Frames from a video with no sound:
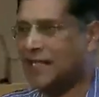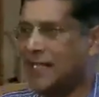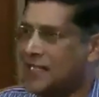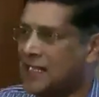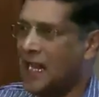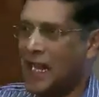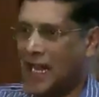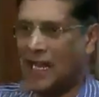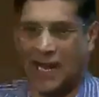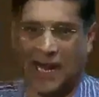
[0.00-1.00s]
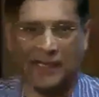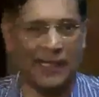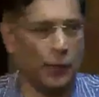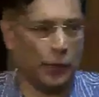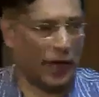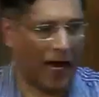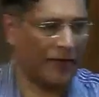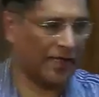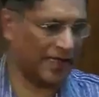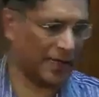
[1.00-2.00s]
that sense, I, I, think we should
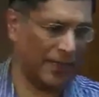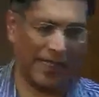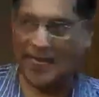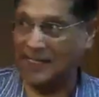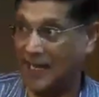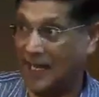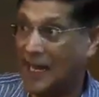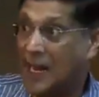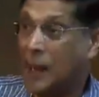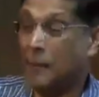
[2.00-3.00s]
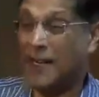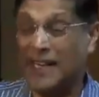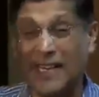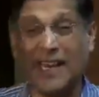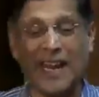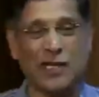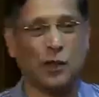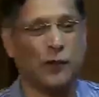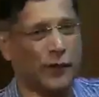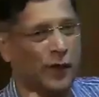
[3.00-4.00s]
have a system that does that. But in the
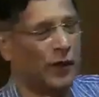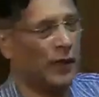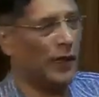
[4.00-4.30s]
case of uh,